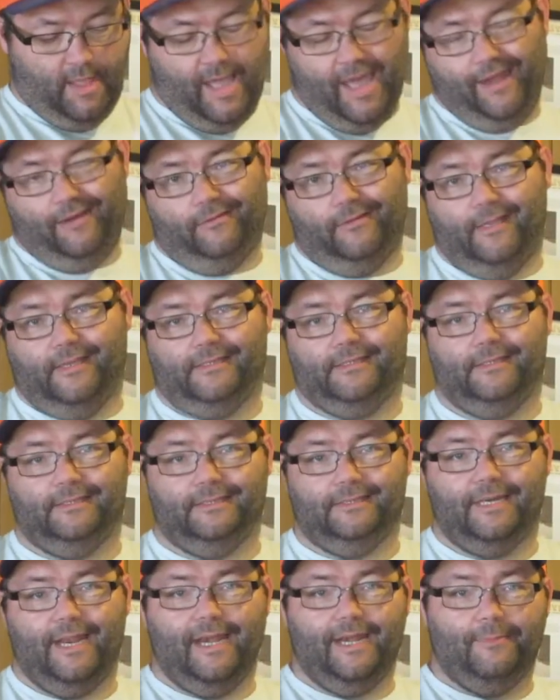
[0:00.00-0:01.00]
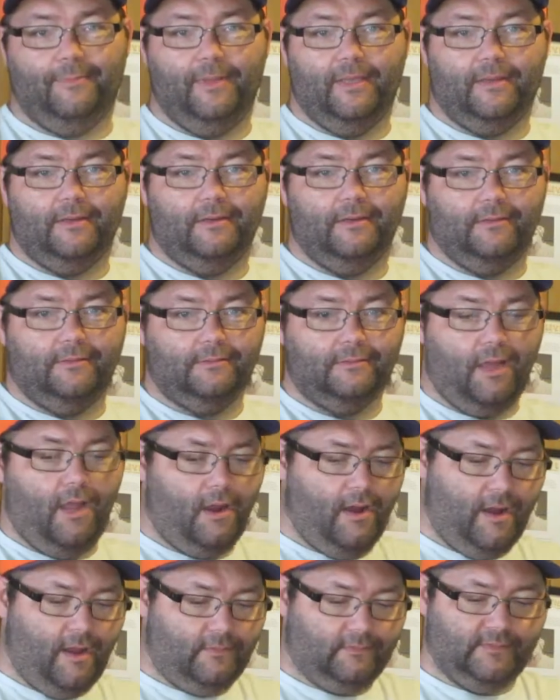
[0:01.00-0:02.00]
I don't like Cincinnati Picker
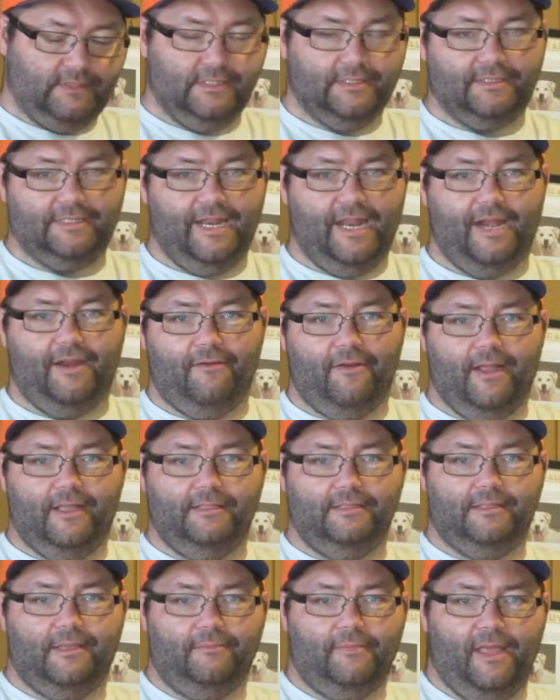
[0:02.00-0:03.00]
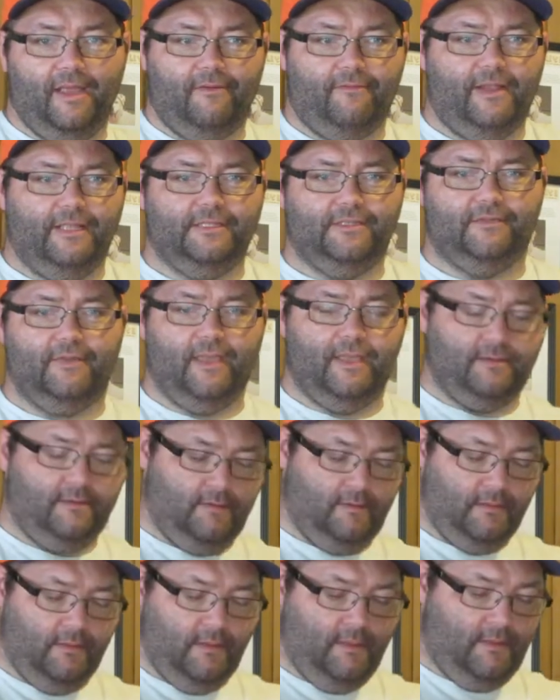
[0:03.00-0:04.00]
or Cincinnati Reds. I'm not a Reds fan.
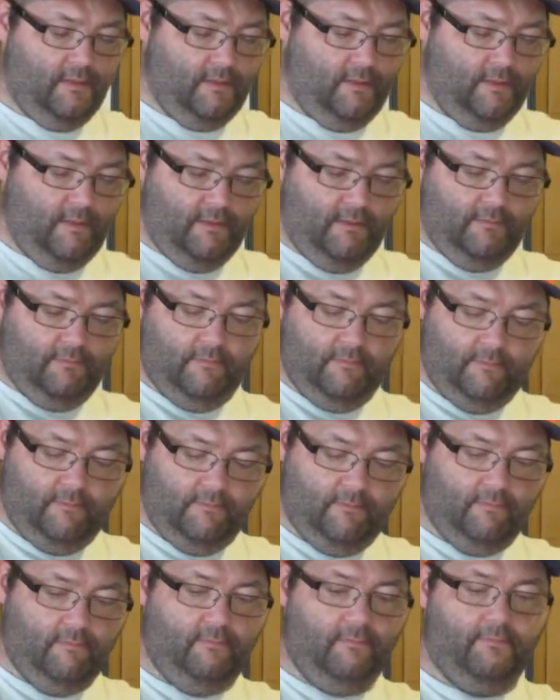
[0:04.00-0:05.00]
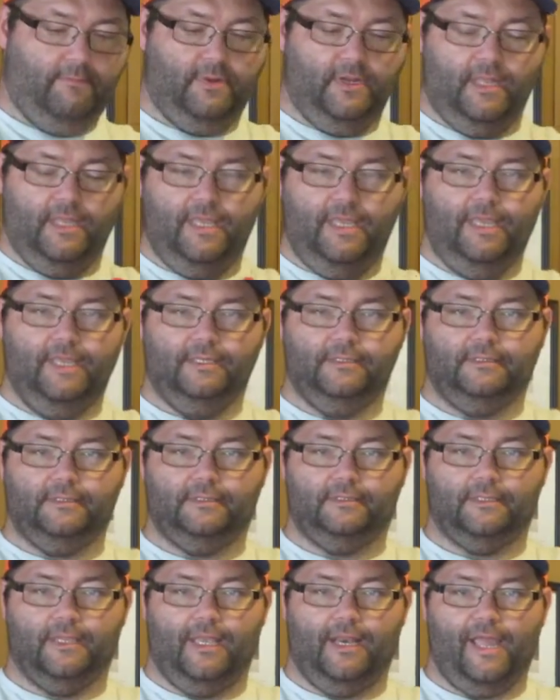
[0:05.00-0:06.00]
But he
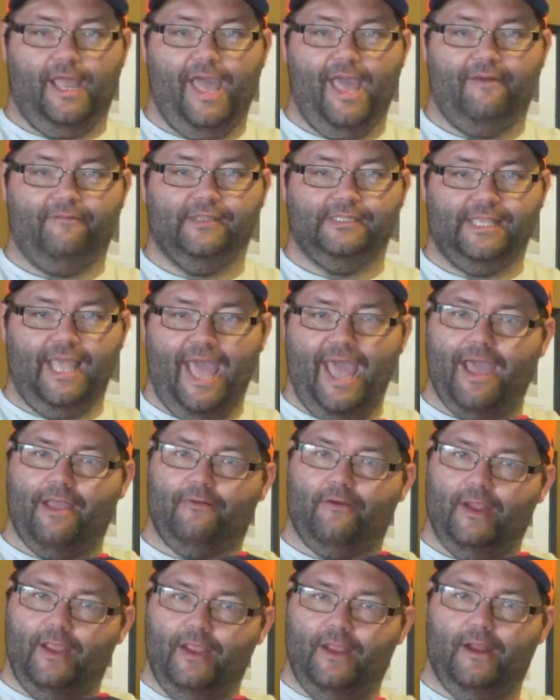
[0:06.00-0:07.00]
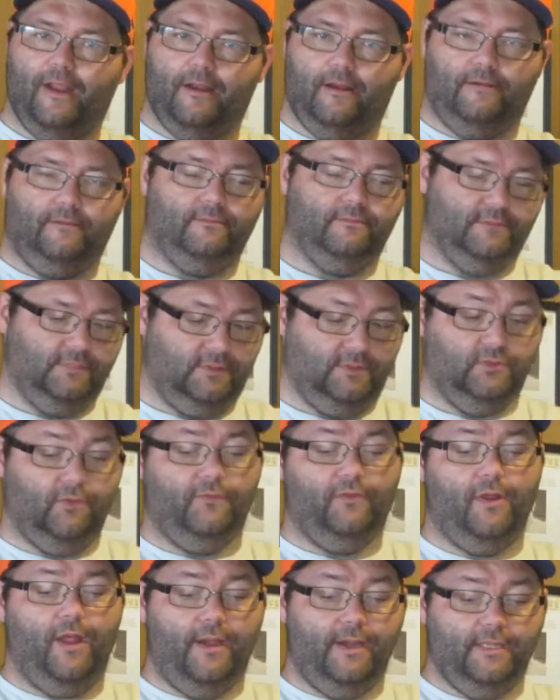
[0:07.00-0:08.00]
is, and I have his hat right here. So
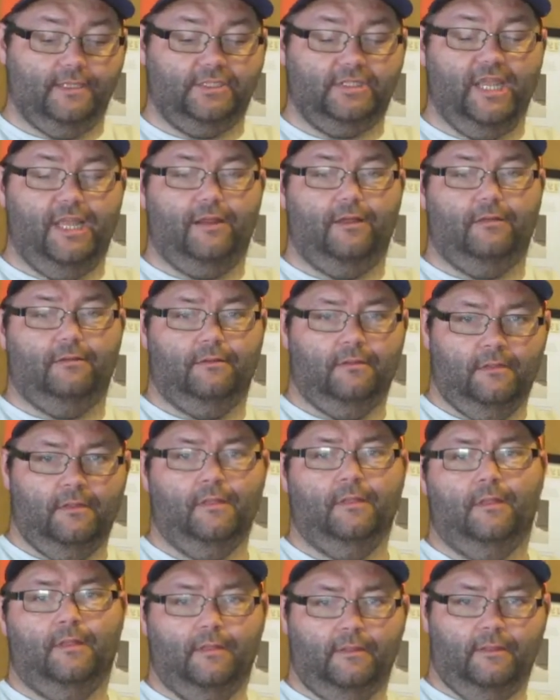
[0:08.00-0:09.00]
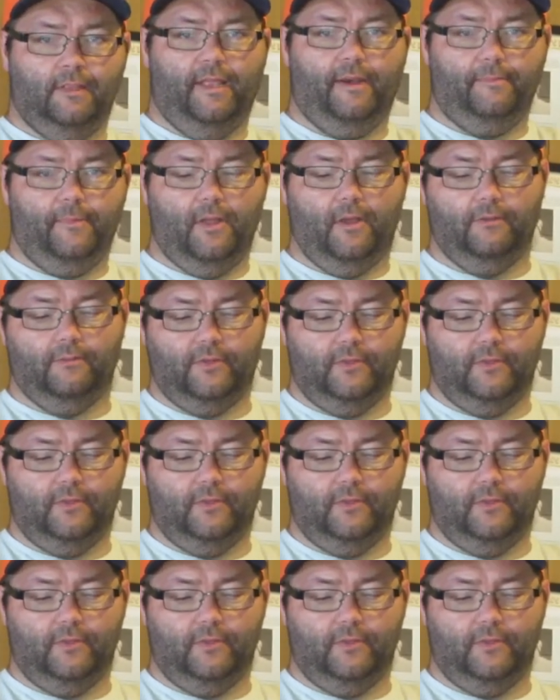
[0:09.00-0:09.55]
if you're on his channel, let him know.